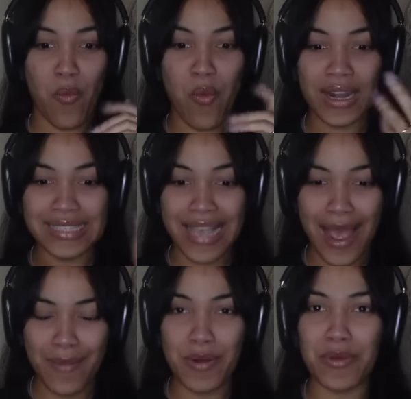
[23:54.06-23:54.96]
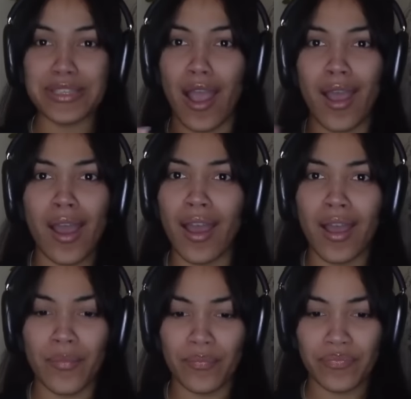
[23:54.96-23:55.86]
What is happening?
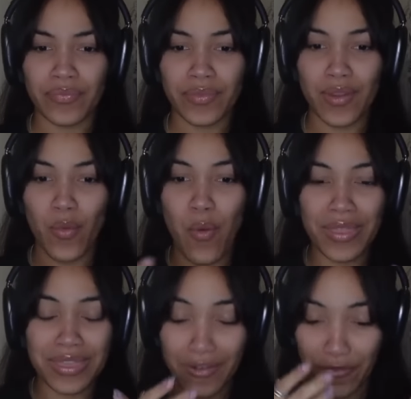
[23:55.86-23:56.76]
What the